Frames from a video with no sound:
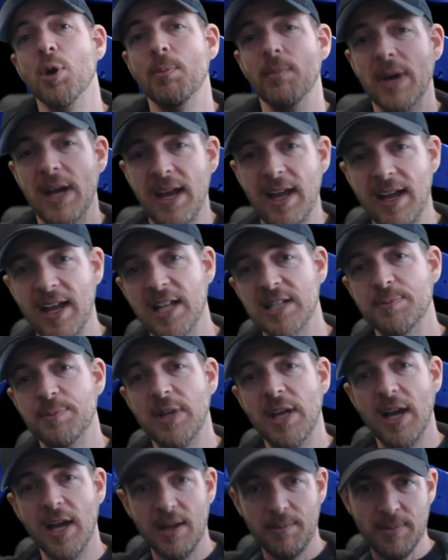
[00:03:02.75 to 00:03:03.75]
my hands
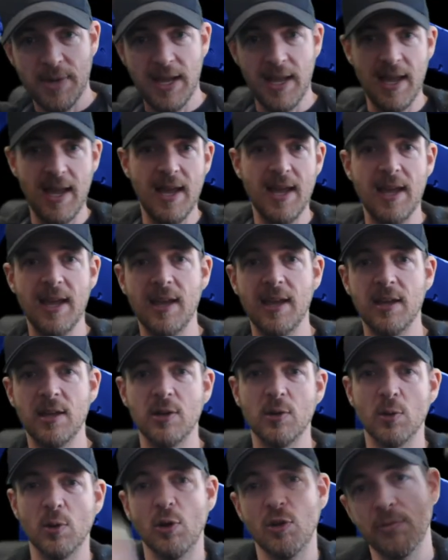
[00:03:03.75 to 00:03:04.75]
behind my head
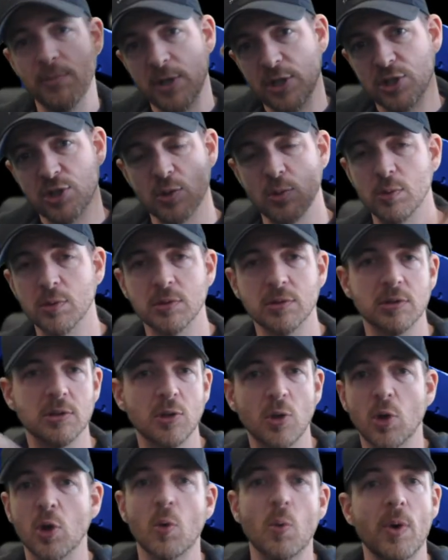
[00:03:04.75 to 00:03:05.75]
or over my
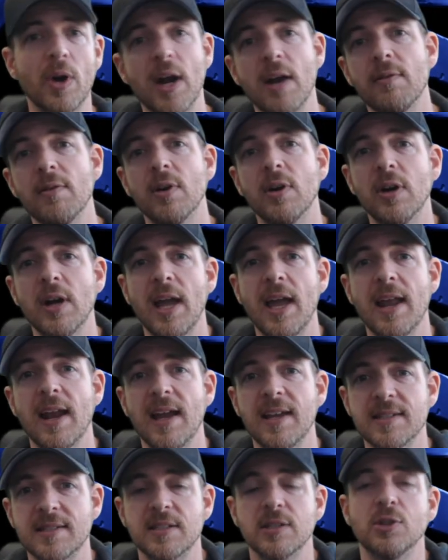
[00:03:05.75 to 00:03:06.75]
shoulder or wherever, and
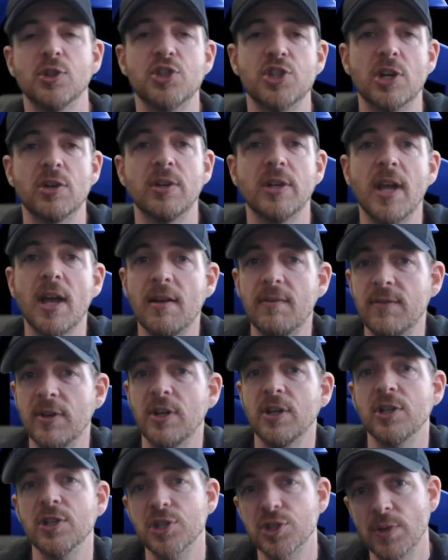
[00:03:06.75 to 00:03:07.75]
I still generally have
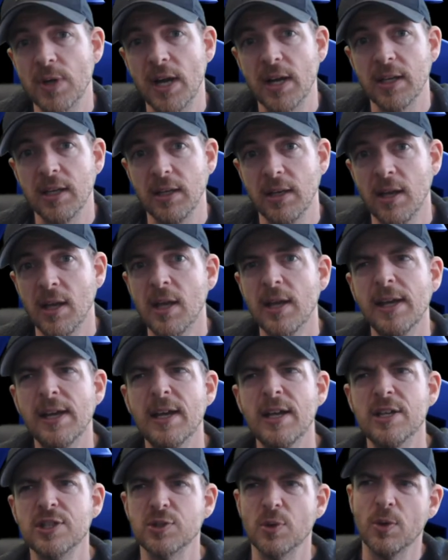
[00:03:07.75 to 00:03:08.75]
very good tracking.
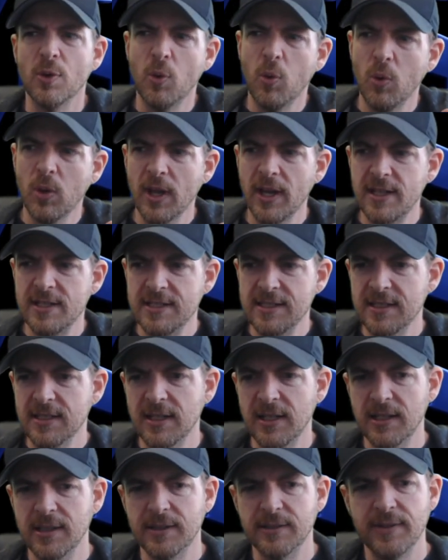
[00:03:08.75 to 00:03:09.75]
So the whole
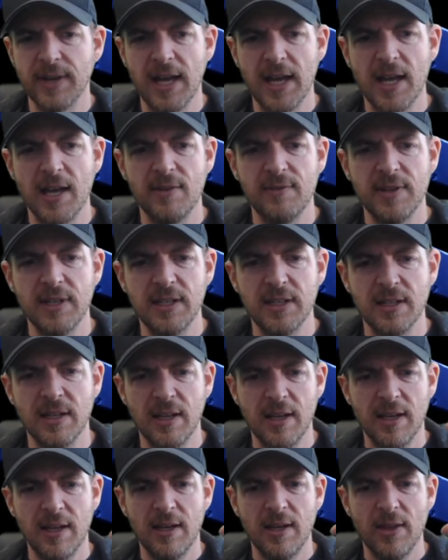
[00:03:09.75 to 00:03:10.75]
idea of
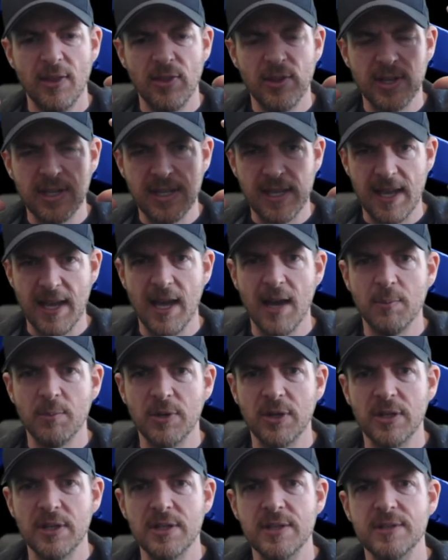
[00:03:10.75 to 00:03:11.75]
having the
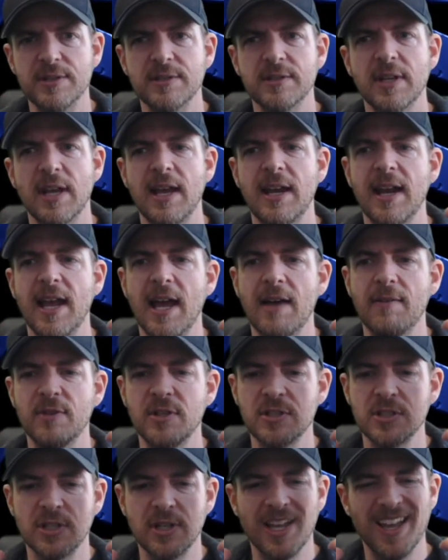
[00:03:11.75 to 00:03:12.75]
cameras and
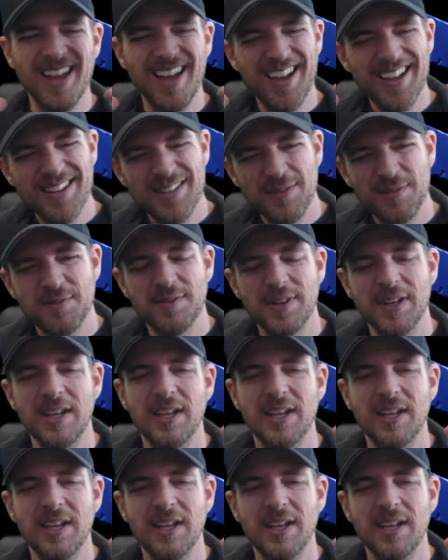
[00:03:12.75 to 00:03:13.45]
having to kind of